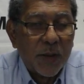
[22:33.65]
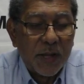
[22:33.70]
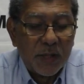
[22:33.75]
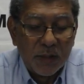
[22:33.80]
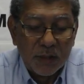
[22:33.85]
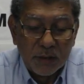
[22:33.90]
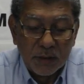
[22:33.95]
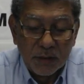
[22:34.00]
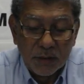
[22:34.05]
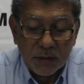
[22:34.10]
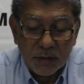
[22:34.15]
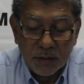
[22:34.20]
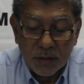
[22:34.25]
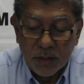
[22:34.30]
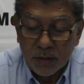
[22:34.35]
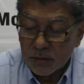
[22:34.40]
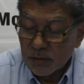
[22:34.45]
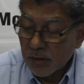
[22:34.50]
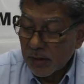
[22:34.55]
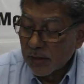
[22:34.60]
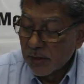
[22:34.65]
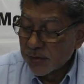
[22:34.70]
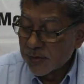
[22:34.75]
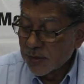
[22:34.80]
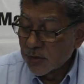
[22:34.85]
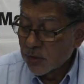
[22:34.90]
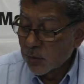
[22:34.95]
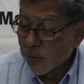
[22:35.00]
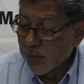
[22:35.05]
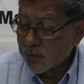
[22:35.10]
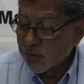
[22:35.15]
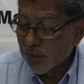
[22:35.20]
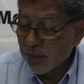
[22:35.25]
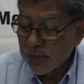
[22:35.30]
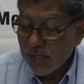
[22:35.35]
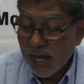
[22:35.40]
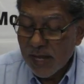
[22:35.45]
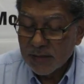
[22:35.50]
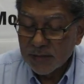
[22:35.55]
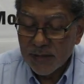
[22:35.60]
Well, in a
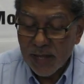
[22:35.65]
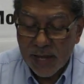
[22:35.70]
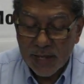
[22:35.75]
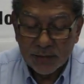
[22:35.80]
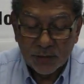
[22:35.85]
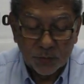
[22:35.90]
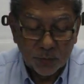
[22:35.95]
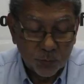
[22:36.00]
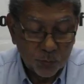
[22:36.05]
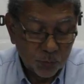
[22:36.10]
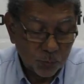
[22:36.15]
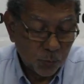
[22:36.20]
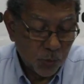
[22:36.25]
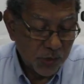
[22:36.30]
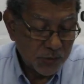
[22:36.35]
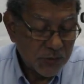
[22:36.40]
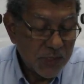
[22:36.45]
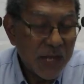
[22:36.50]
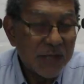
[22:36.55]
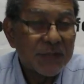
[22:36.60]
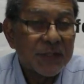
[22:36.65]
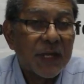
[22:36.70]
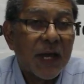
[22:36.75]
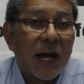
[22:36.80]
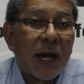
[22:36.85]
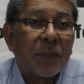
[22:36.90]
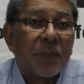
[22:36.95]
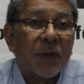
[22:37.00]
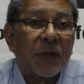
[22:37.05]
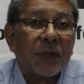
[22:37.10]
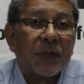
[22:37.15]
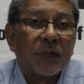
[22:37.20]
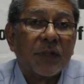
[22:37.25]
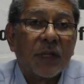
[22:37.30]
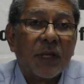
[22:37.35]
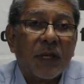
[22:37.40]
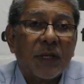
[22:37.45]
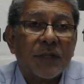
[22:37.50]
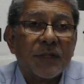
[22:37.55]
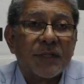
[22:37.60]
situation like that, what has to happen
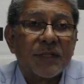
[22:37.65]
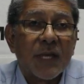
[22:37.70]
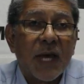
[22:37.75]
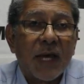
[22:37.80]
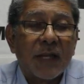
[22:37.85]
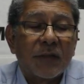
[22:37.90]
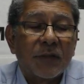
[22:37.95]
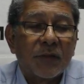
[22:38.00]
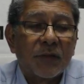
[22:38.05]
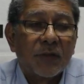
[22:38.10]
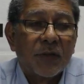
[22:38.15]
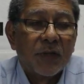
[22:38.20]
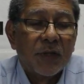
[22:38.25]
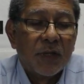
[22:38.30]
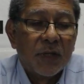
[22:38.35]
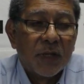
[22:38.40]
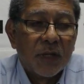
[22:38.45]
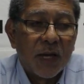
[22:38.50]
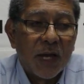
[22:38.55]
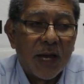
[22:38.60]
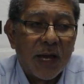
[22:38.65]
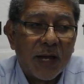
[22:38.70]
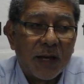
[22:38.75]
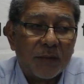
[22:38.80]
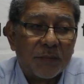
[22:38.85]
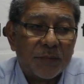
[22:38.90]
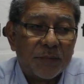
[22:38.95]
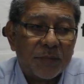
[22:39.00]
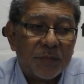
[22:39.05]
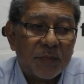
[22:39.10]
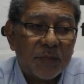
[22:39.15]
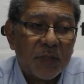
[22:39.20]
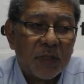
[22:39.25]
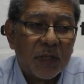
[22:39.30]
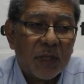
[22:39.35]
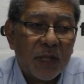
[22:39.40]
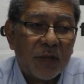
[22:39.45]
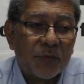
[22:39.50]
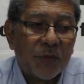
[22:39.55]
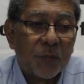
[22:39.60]
is that
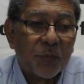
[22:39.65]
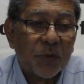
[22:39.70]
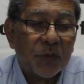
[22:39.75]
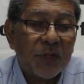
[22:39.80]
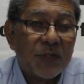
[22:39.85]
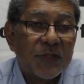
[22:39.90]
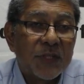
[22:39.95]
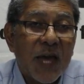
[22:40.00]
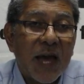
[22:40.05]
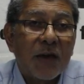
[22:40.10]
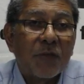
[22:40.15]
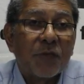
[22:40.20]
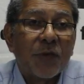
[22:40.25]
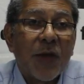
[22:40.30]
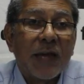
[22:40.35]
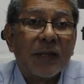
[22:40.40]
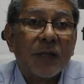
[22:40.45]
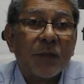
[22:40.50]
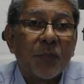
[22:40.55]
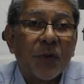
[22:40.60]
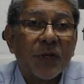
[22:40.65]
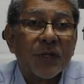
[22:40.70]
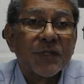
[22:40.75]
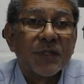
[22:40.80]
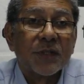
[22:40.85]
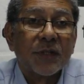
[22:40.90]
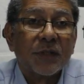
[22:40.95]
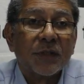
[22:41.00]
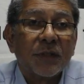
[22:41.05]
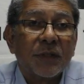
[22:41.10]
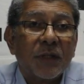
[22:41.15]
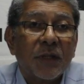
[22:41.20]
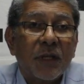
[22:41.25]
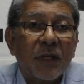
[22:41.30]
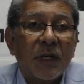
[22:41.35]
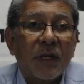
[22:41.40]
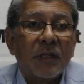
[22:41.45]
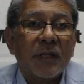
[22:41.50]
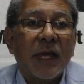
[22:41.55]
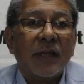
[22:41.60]
if the police can't find the person,
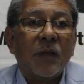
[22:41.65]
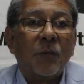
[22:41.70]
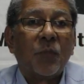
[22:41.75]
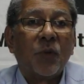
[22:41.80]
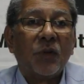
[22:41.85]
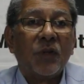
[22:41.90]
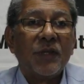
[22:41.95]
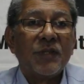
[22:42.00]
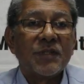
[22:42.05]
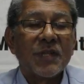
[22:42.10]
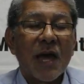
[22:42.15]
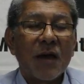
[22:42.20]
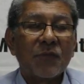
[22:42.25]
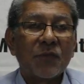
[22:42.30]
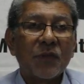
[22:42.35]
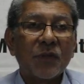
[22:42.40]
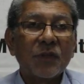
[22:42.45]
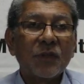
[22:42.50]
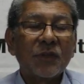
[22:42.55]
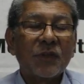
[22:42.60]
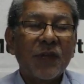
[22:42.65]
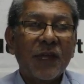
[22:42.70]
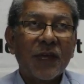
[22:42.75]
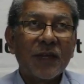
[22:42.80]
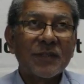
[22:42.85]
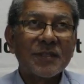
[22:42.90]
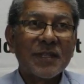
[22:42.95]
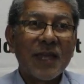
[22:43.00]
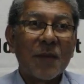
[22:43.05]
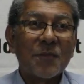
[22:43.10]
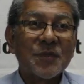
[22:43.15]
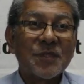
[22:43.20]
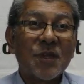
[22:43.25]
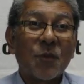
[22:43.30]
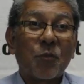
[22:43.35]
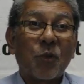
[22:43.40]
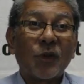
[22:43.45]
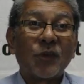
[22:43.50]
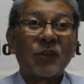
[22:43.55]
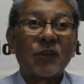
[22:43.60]
then the police have to take steps
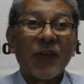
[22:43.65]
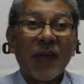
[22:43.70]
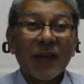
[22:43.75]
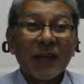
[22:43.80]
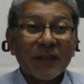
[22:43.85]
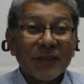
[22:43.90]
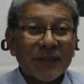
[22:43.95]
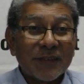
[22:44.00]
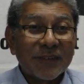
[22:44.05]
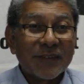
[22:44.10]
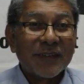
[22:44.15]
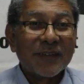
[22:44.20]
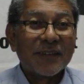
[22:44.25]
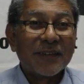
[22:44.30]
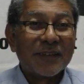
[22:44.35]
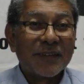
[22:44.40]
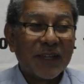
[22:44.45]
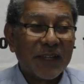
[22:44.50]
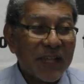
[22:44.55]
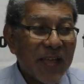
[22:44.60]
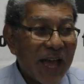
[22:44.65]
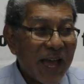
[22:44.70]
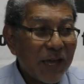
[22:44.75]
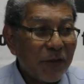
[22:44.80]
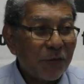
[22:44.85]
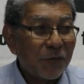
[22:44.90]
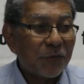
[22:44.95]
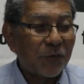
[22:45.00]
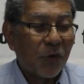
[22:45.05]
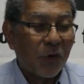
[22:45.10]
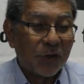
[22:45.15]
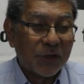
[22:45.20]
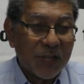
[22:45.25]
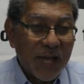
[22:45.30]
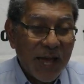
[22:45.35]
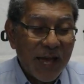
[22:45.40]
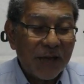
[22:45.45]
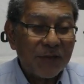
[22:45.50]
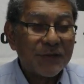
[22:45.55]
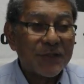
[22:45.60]
to protect the life or
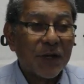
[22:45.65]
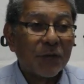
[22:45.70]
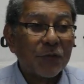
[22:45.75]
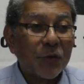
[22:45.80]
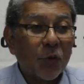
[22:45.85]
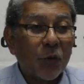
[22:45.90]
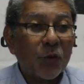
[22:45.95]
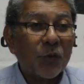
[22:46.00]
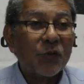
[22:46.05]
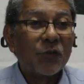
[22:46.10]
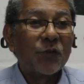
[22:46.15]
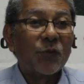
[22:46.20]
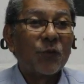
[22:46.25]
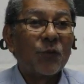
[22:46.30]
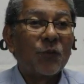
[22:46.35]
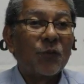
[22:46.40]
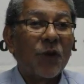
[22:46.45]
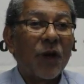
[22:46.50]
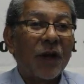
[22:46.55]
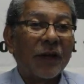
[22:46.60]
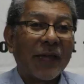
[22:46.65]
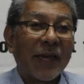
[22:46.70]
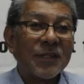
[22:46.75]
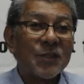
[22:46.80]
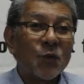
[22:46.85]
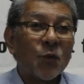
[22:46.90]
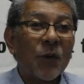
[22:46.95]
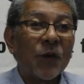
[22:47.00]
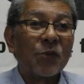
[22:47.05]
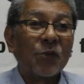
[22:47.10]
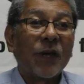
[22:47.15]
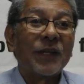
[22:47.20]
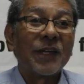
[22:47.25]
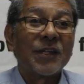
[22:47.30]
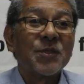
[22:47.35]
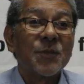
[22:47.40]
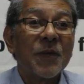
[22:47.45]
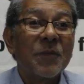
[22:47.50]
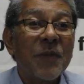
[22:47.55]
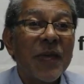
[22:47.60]
lives of those against whom a threat
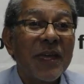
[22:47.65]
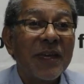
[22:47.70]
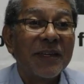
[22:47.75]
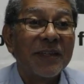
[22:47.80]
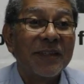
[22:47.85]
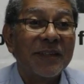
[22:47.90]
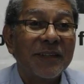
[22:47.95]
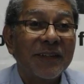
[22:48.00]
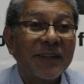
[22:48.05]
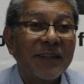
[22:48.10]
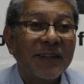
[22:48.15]
has been made.